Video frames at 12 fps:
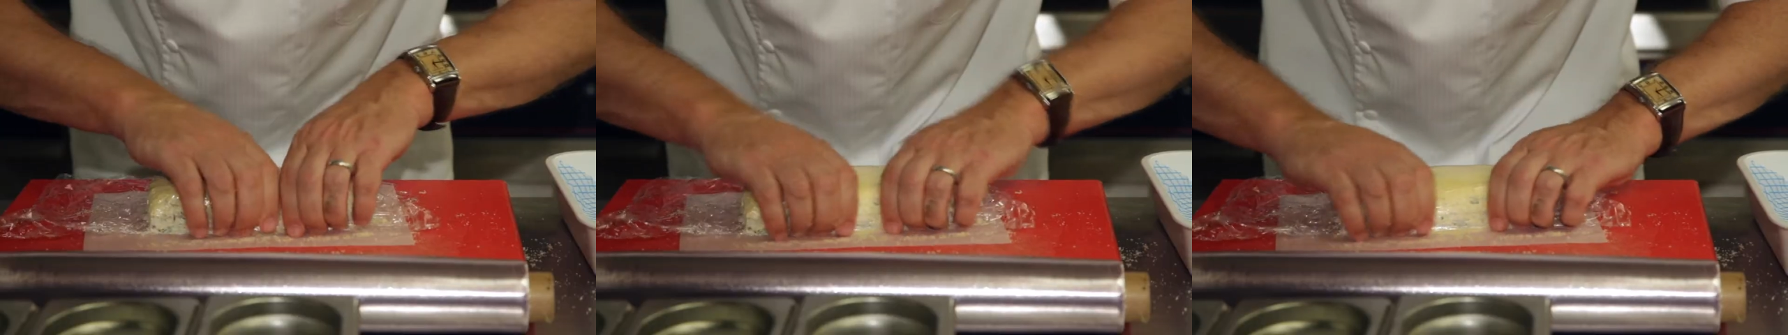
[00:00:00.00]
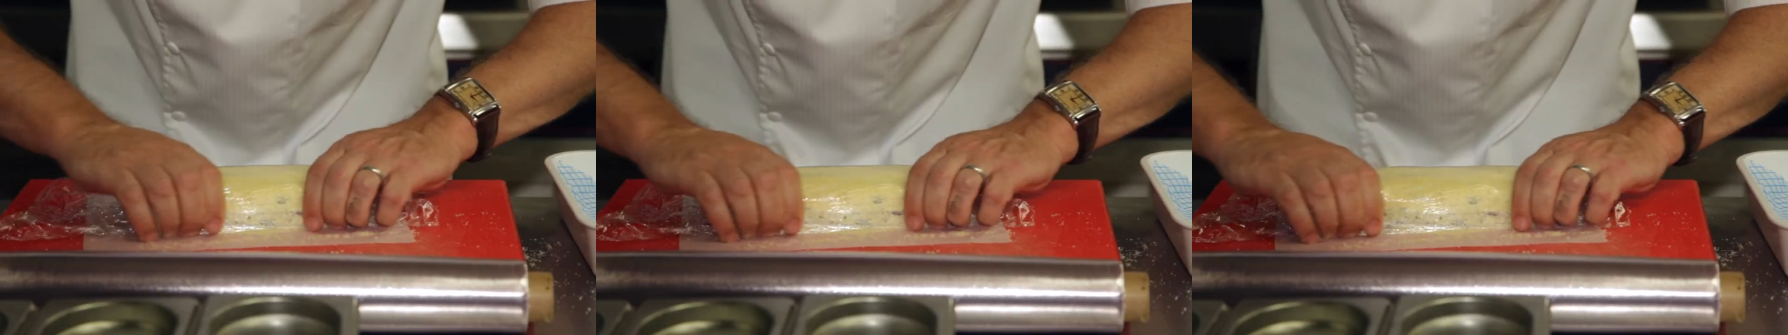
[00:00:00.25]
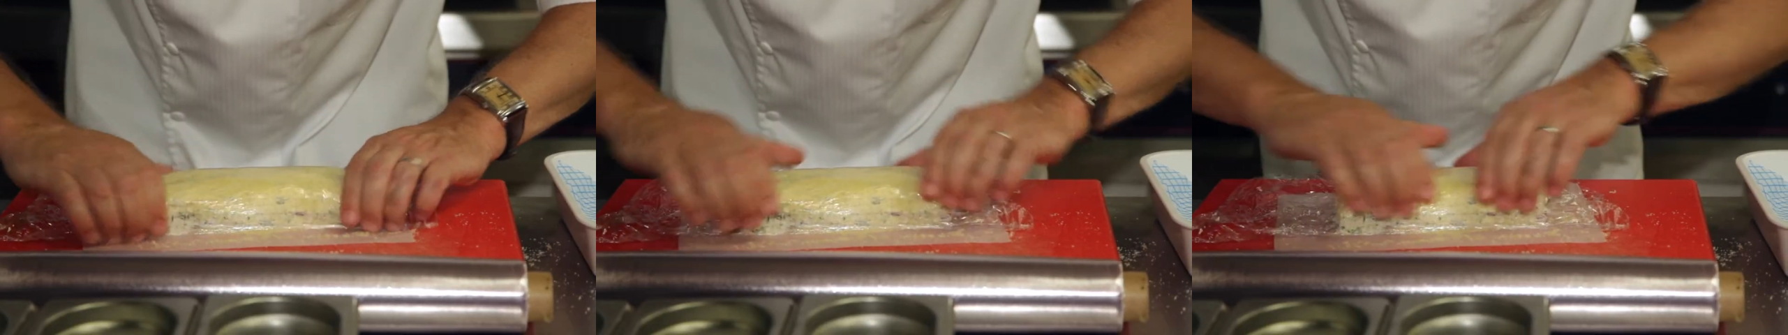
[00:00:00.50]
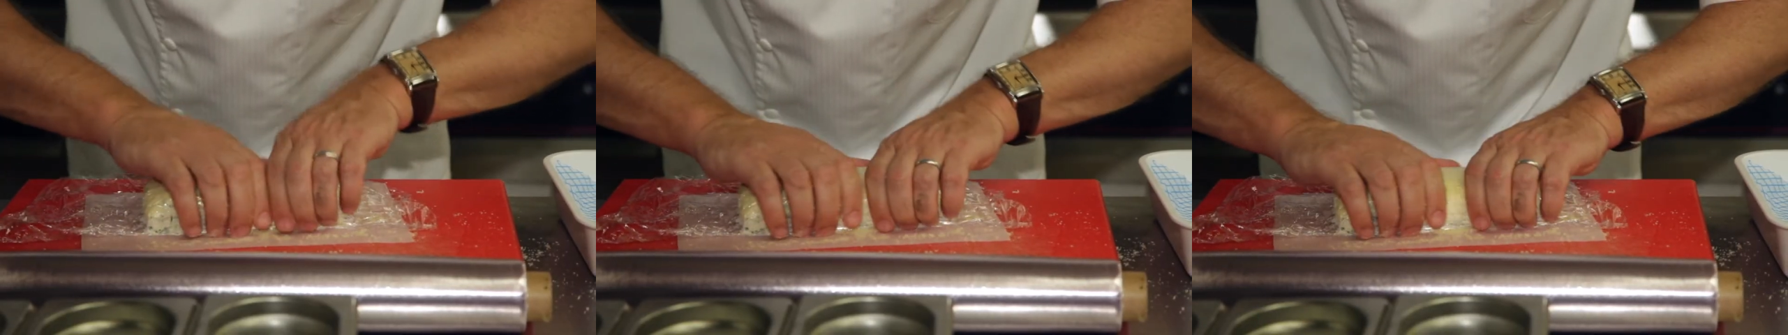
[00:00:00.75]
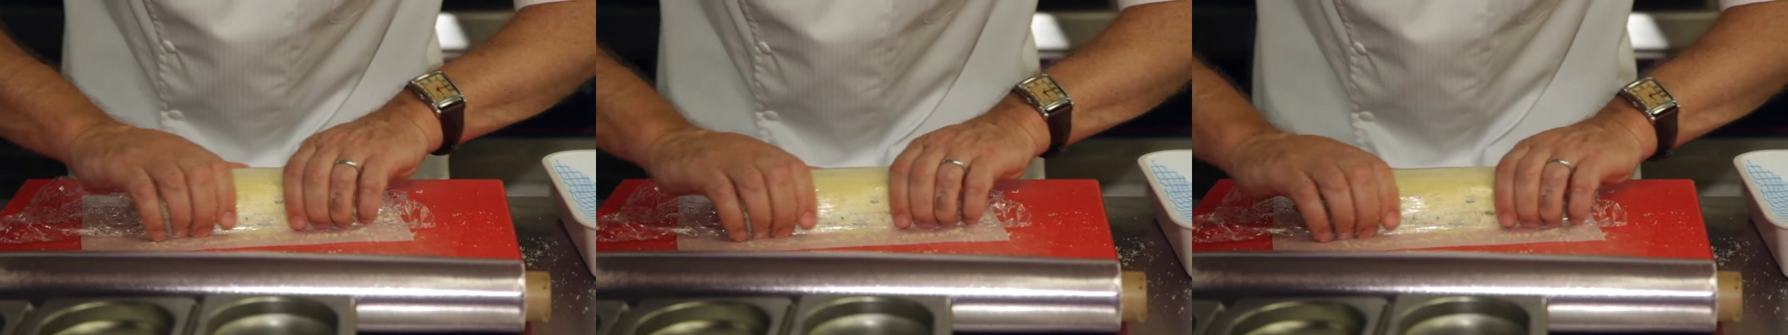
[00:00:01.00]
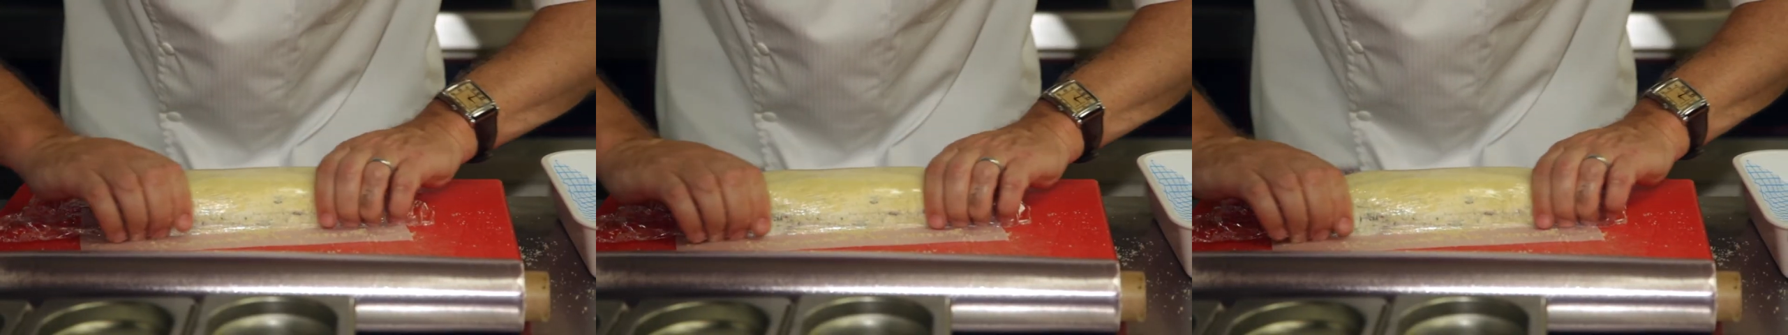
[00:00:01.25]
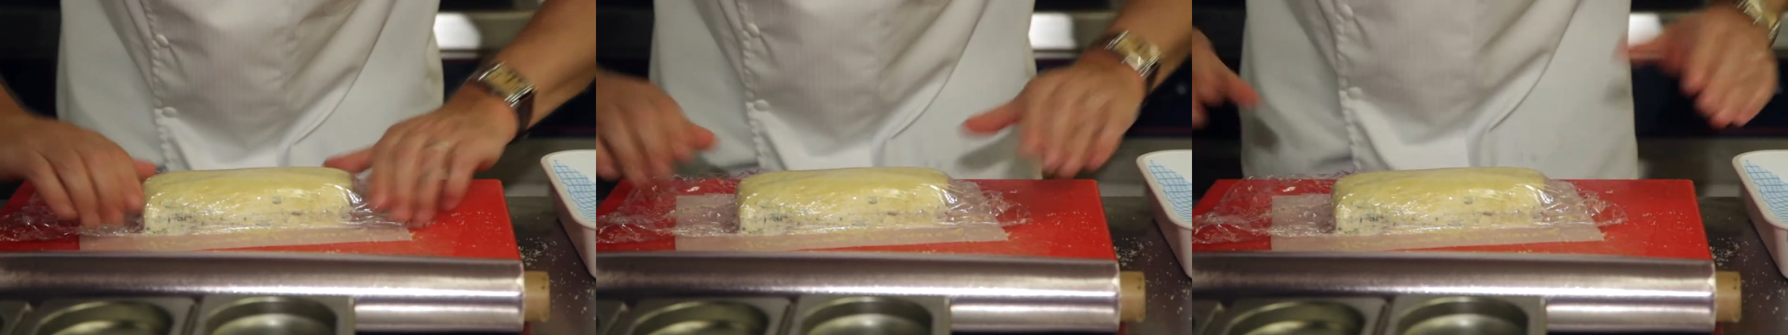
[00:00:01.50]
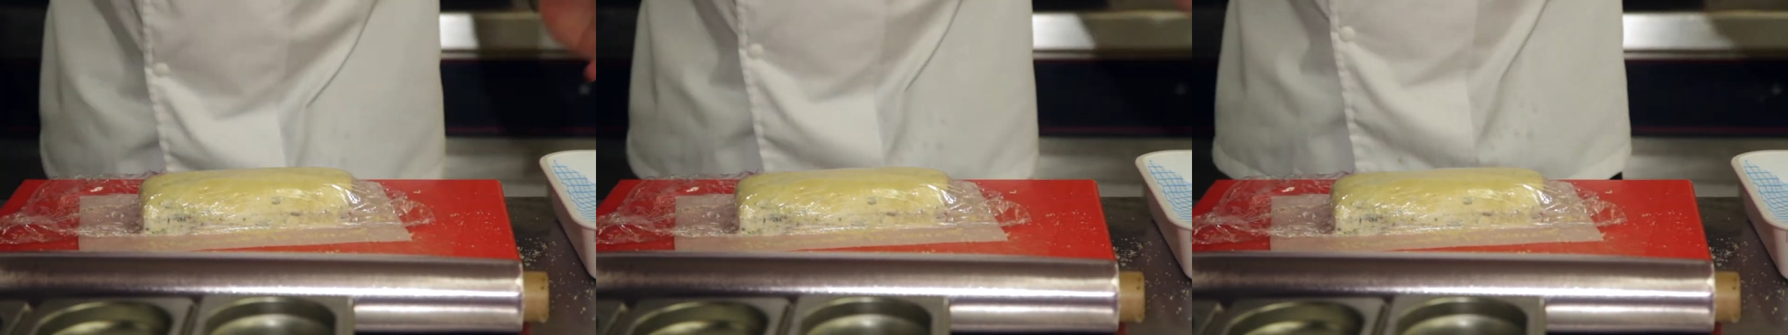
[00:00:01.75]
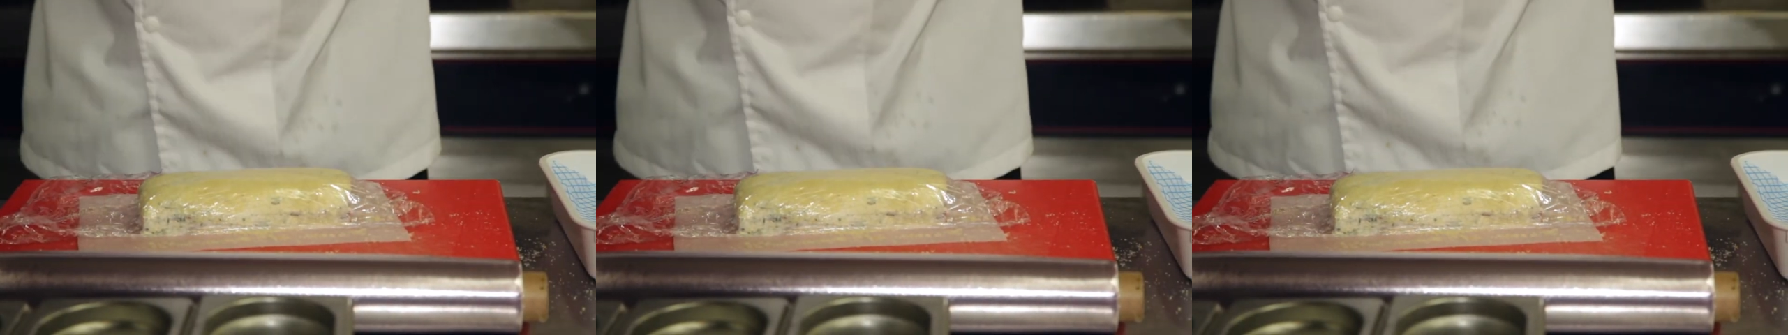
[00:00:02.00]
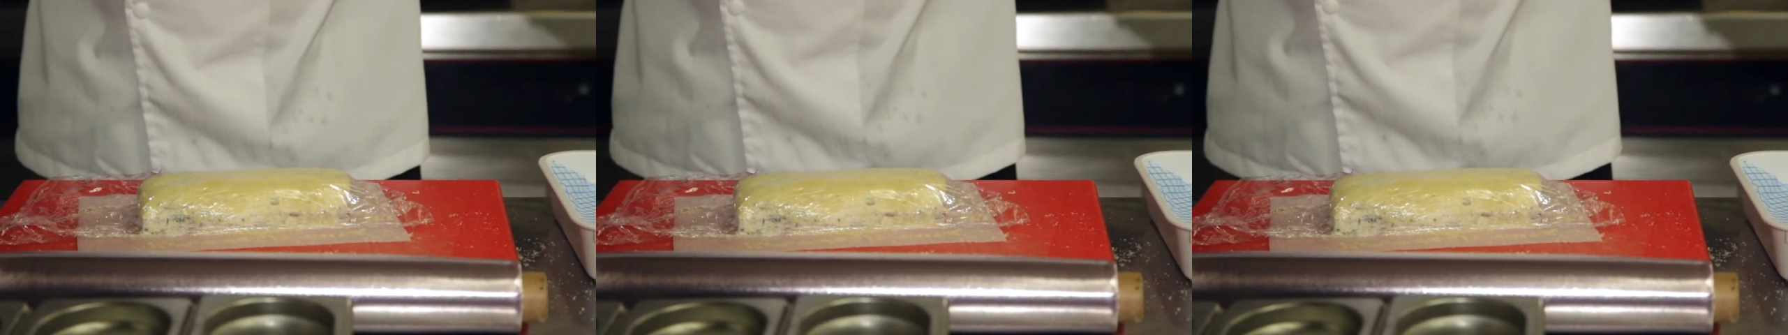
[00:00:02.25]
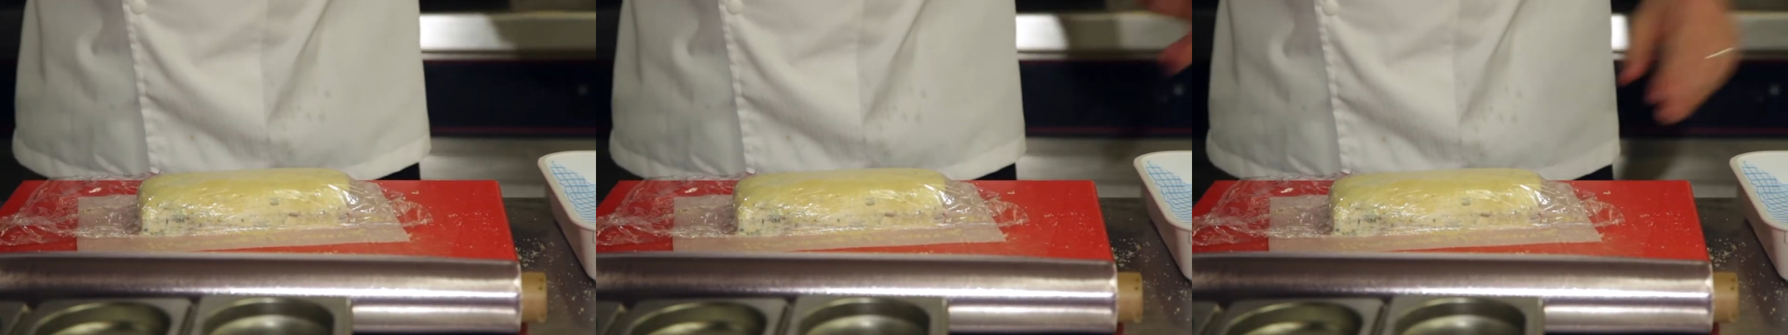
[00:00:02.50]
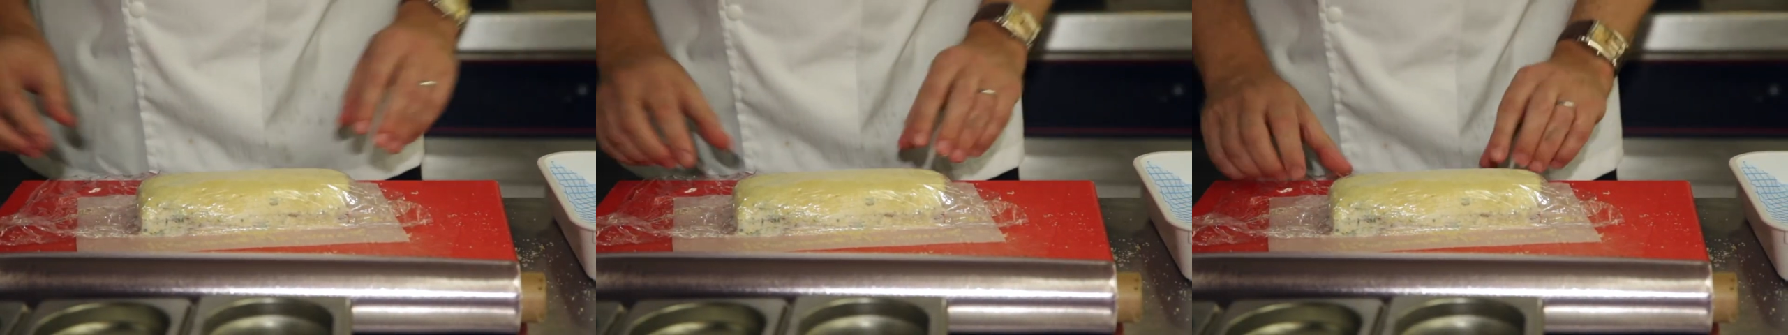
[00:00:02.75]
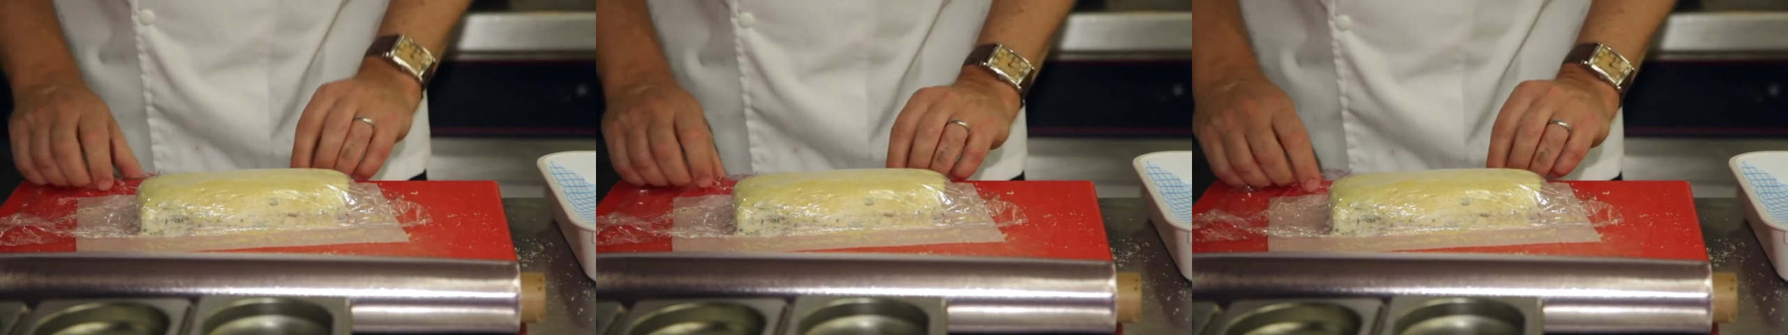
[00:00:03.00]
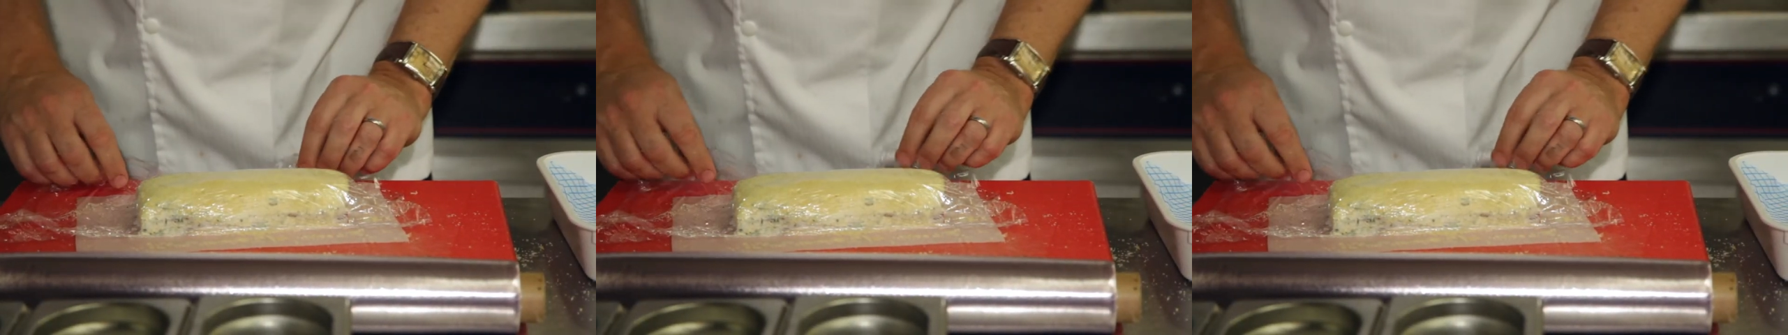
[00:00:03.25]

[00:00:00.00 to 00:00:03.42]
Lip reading: [unreadable: no face in view]